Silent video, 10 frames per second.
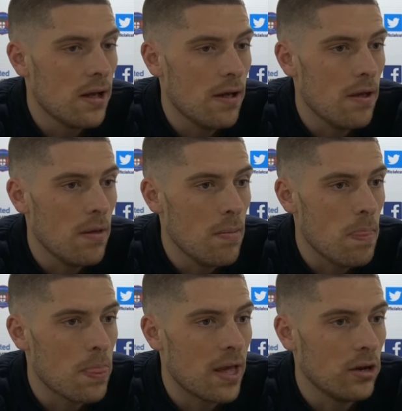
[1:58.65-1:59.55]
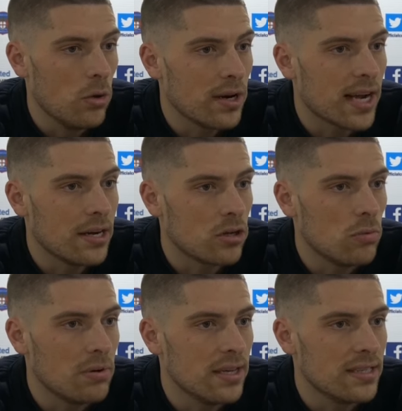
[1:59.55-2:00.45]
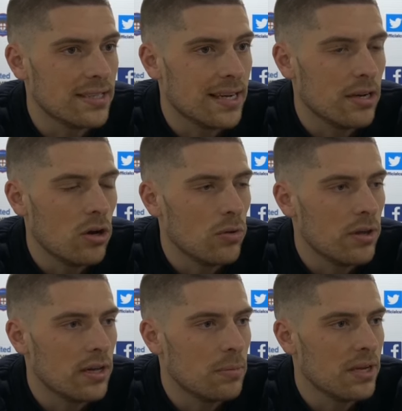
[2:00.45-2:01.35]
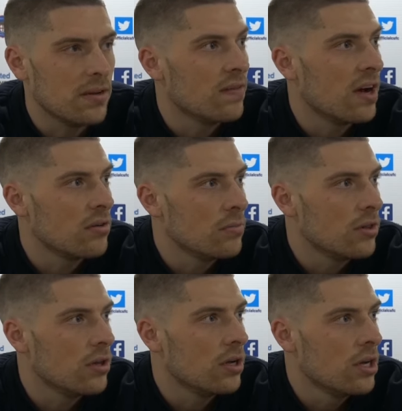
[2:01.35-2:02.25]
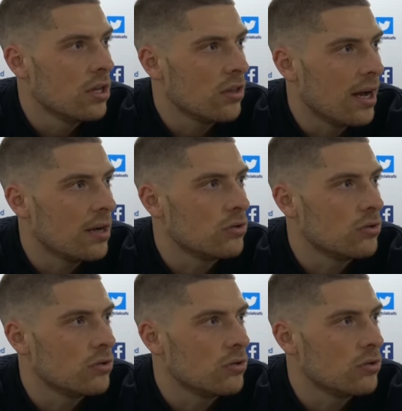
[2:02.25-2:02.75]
I know what kind of club it is, and I know that it'll be an environment that I'll